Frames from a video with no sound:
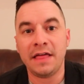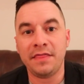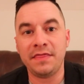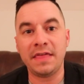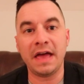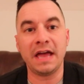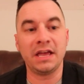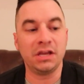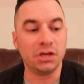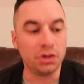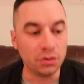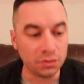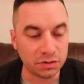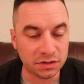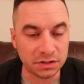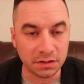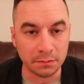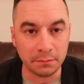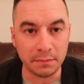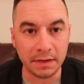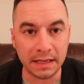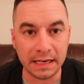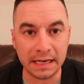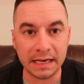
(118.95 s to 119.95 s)
that you
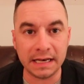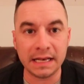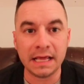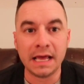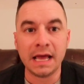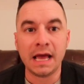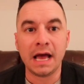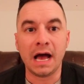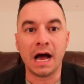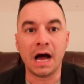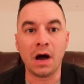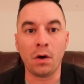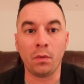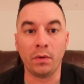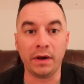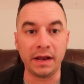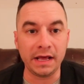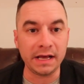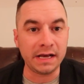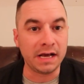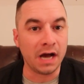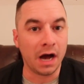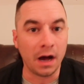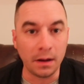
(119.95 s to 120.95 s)
submitted when
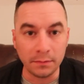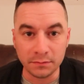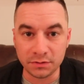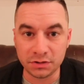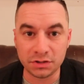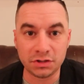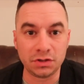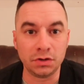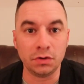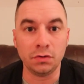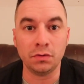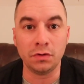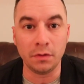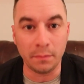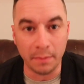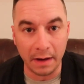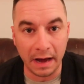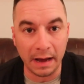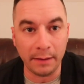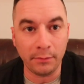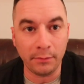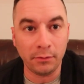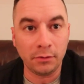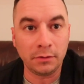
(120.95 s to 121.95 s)
it comes to the
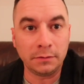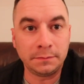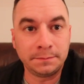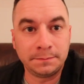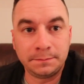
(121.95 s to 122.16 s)
Bible.